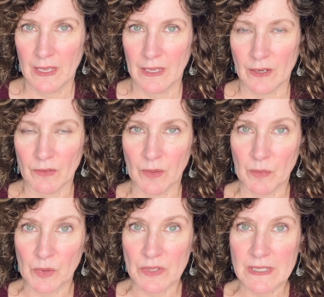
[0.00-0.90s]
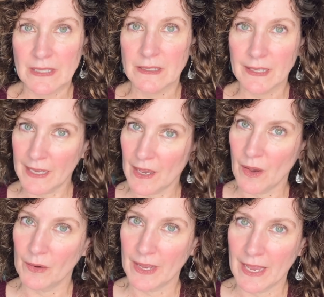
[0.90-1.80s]
The moon is in
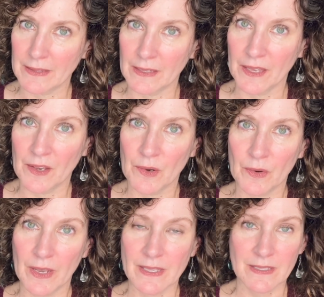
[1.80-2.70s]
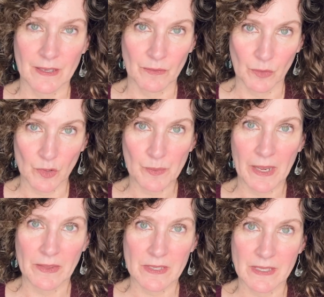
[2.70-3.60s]
Leo, and Leo is ruled
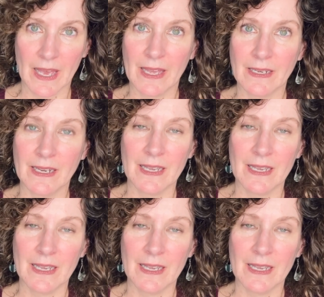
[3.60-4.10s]
by the sun.